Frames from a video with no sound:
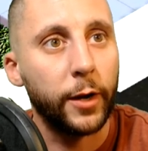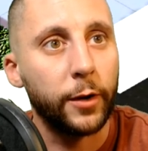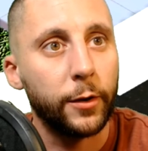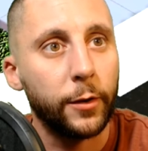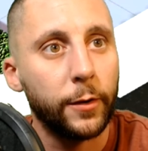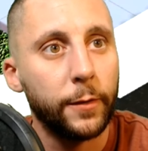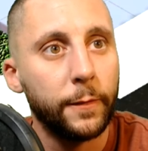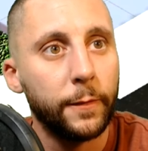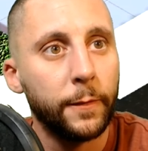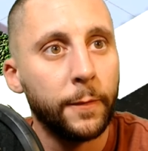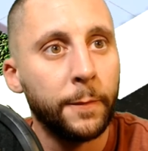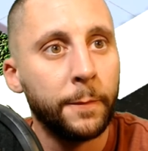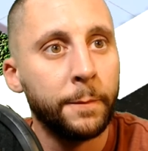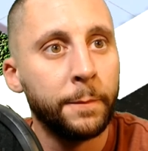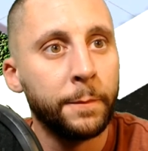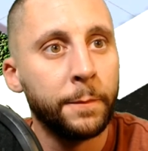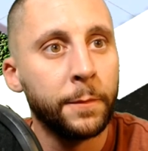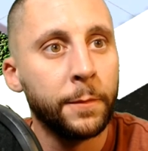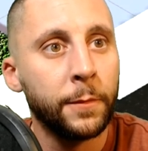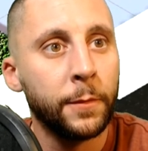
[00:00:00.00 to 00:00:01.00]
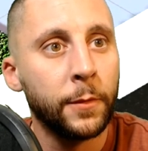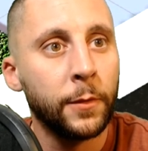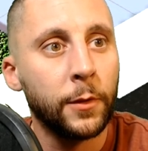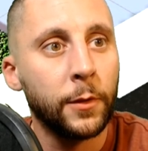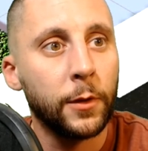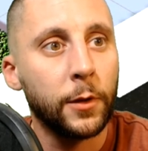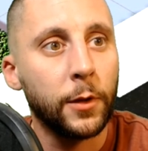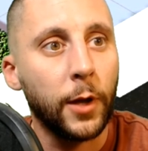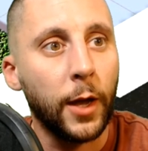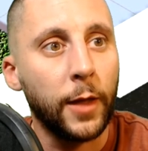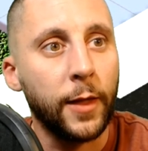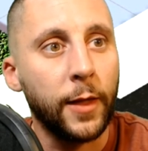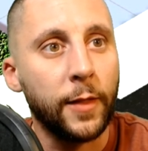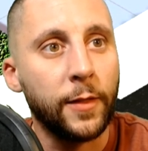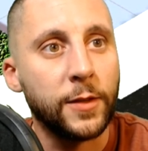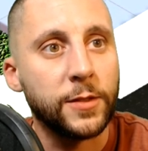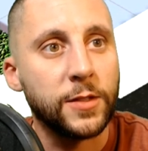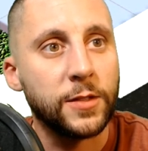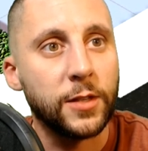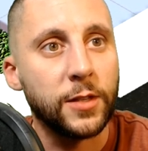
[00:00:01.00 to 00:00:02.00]
render. And then
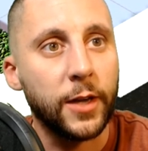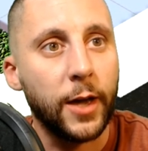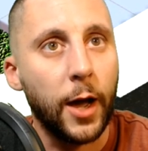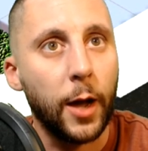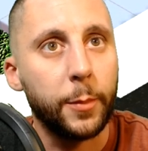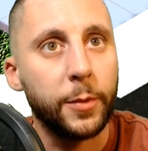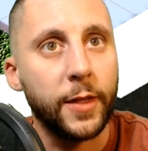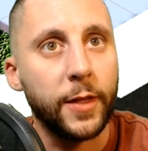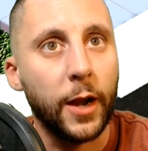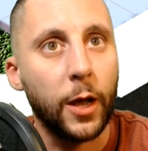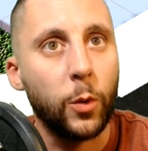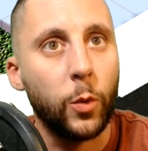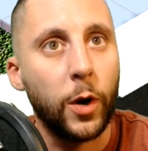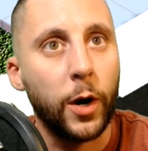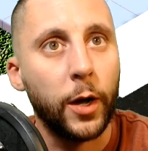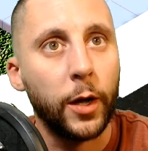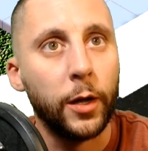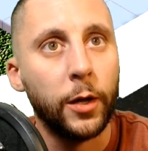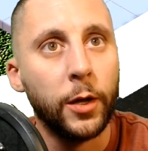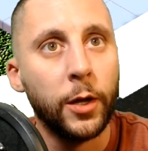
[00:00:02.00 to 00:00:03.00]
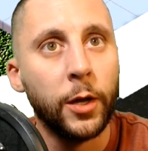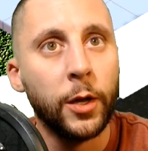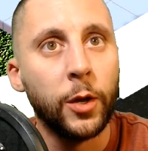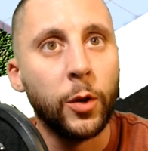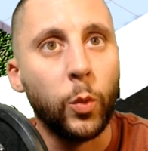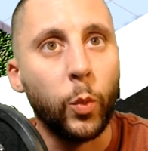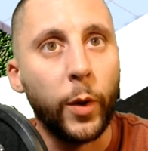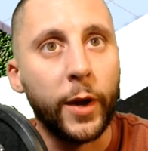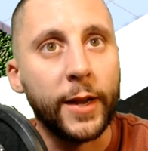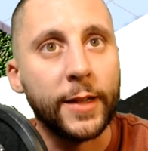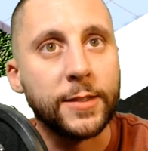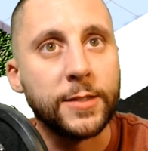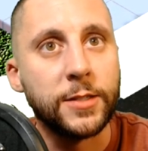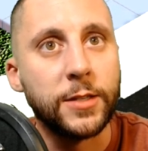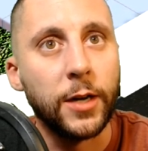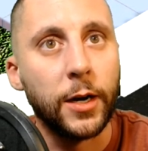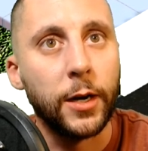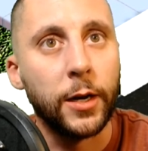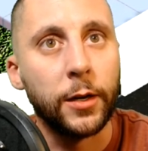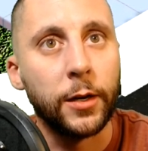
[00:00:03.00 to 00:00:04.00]
this is the copy that I want. When it's
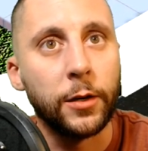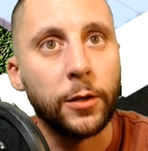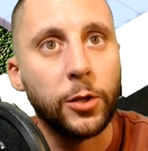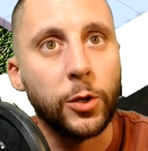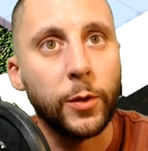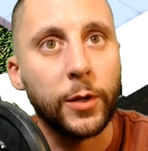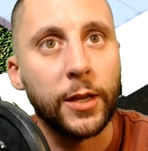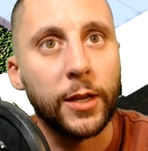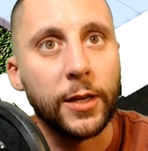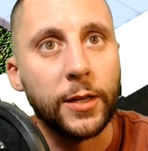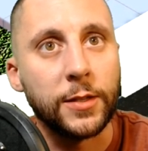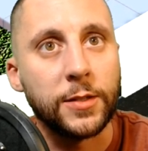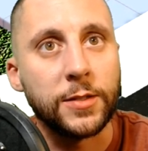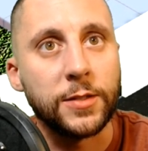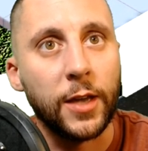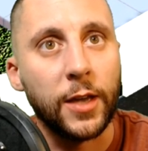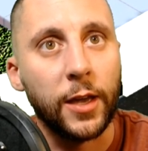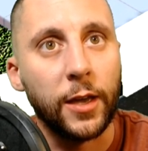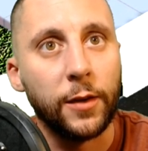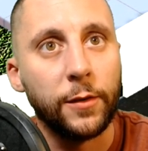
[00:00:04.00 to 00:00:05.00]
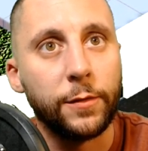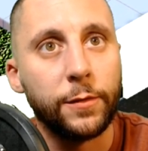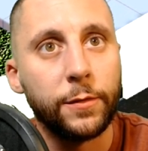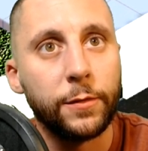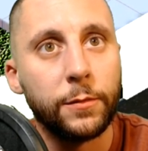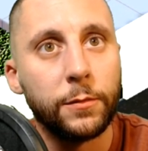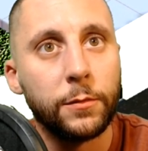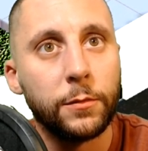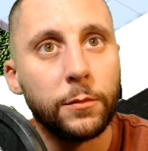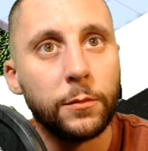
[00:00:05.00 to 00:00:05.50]
done, you can hit save.